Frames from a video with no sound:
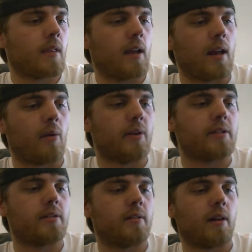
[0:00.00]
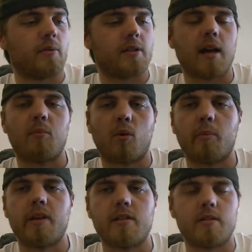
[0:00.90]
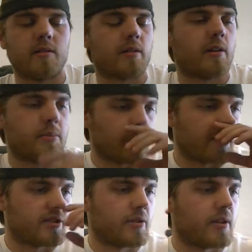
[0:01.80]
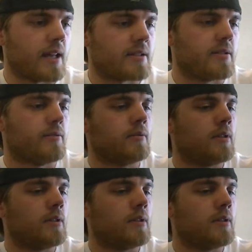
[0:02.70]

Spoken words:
and I wish I had more Peaches and Scream so I could show you that too.